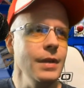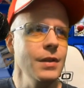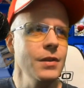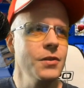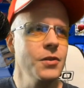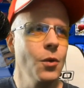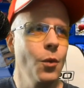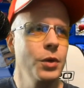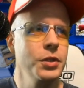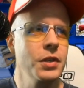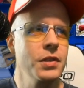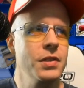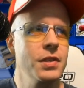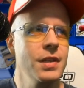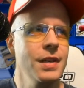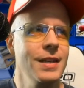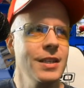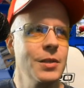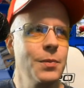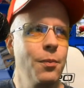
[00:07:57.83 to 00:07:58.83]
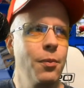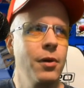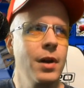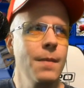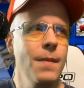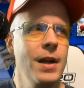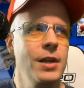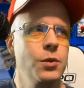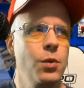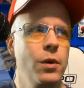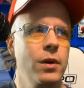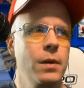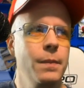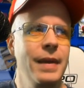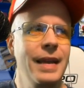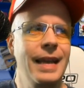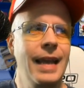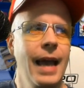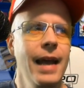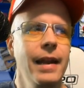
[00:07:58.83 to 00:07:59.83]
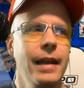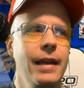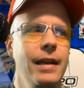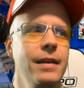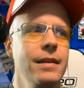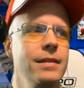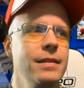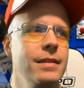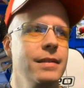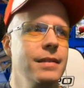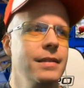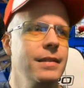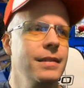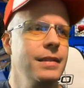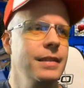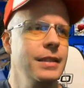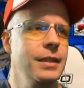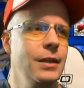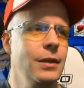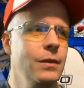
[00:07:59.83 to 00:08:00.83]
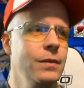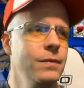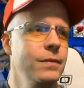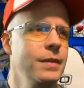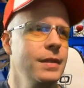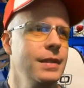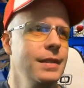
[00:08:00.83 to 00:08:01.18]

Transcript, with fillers: so what you see is pretty much what we're going to be getting, you know,